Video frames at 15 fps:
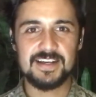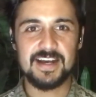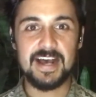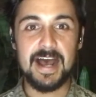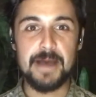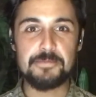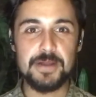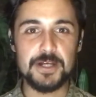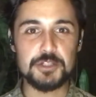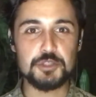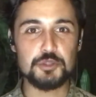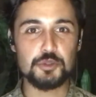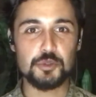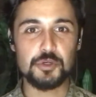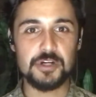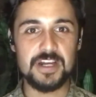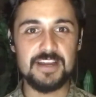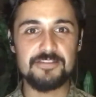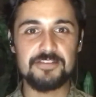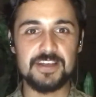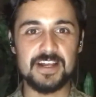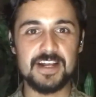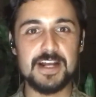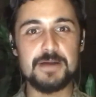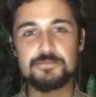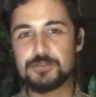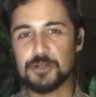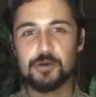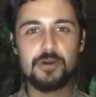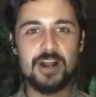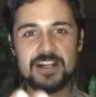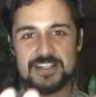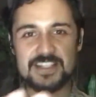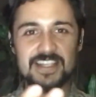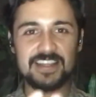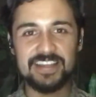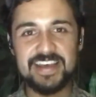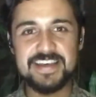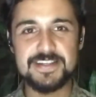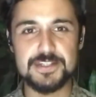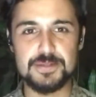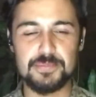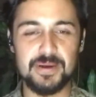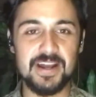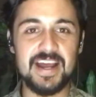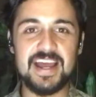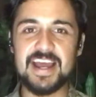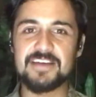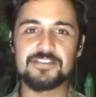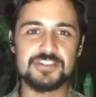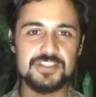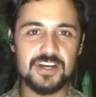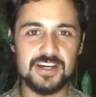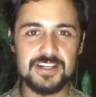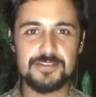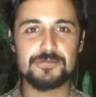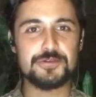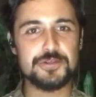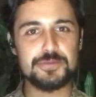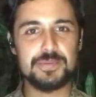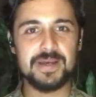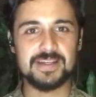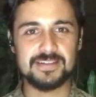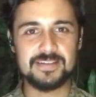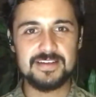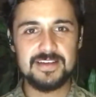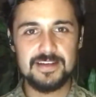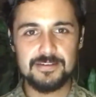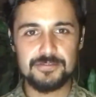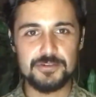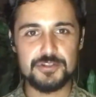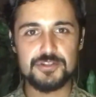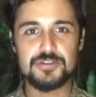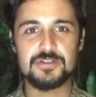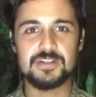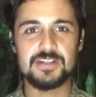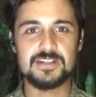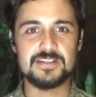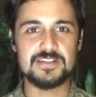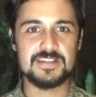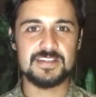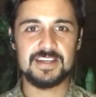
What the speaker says: I'm not sure if it comes across the lens, but I have a ton of respect for students.